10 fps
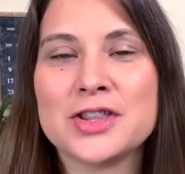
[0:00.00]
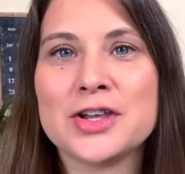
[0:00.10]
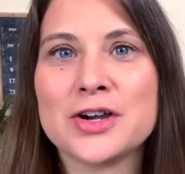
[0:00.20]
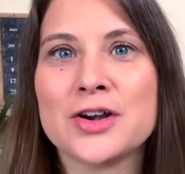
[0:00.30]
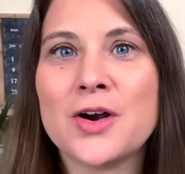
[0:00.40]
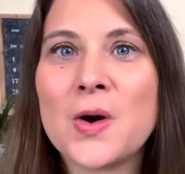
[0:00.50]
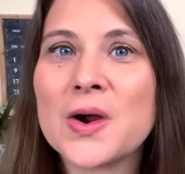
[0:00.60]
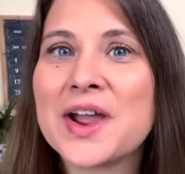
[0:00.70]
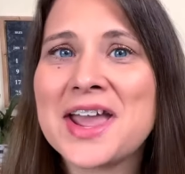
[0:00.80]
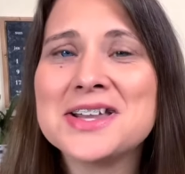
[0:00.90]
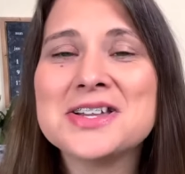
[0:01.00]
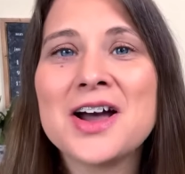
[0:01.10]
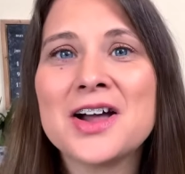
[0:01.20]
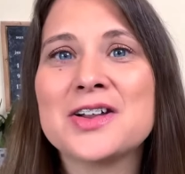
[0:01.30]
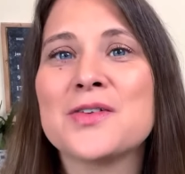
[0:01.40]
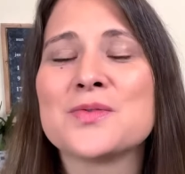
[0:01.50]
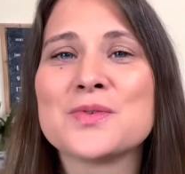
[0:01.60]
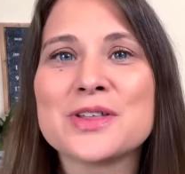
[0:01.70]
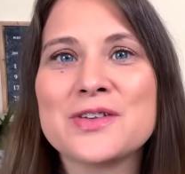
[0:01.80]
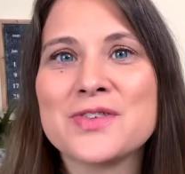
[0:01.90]
There are a ton of
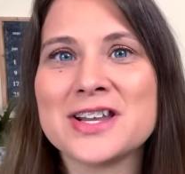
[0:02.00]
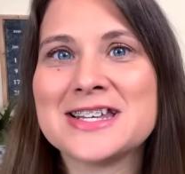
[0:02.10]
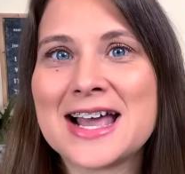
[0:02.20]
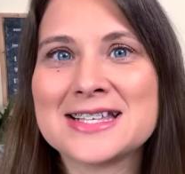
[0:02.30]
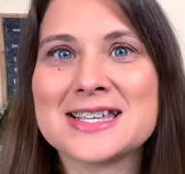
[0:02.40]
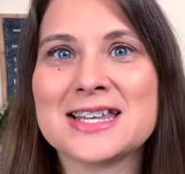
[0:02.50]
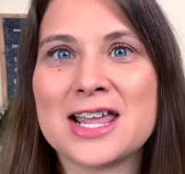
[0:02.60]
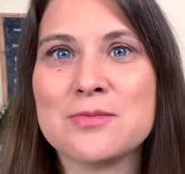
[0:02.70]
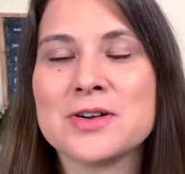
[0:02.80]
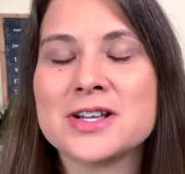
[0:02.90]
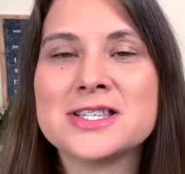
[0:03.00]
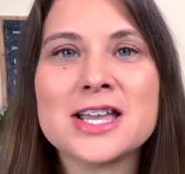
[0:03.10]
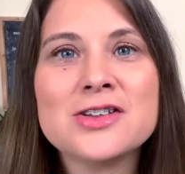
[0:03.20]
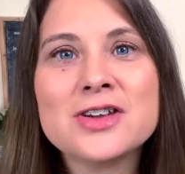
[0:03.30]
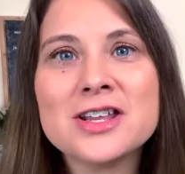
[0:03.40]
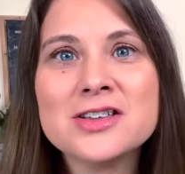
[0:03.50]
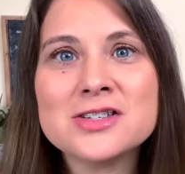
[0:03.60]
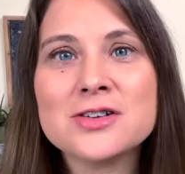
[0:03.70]
really fantastic neighborhoods, and you can